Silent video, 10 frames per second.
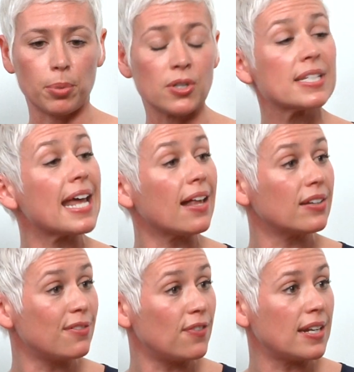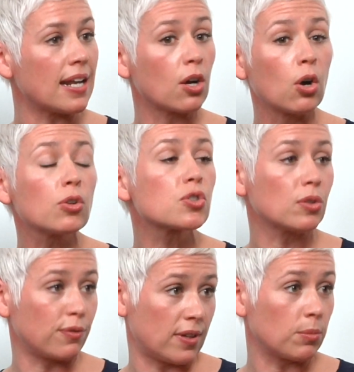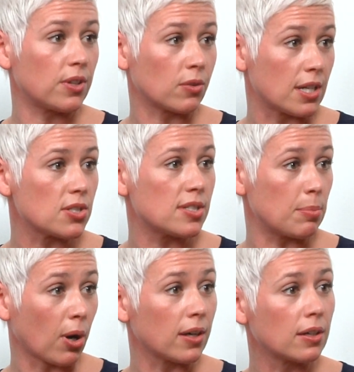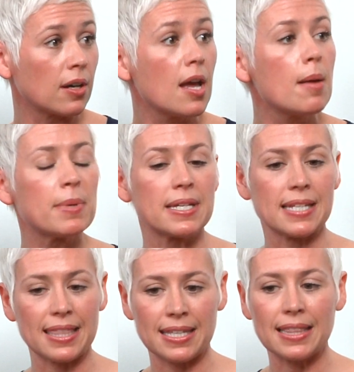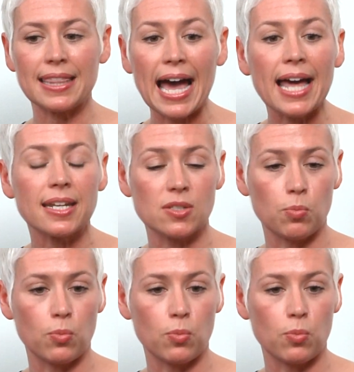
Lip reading: personality fit and a cultural fit with your agency partner, because I think that